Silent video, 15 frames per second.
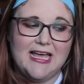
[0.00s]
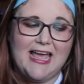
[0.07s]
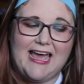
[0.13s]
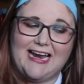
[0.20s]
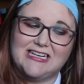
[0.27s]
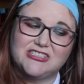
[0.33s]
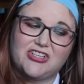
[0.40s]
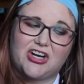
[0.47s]

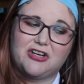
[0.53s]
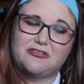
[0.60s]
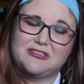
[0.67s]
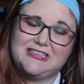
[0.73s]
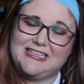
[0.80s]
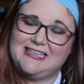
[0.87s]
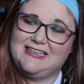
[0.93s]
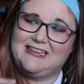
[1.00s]
and I started
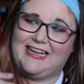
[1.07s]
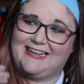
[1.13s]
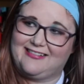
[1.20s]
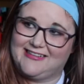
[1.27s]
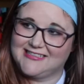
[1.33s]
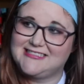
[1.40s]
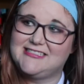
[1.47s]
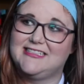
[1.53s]
really like
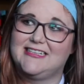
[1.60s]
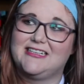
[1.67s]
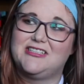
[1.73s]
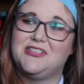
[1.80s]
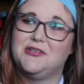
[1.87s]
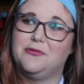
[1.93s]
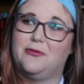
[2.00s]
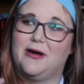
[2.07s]
listening
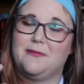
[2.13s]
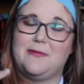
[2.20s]
to what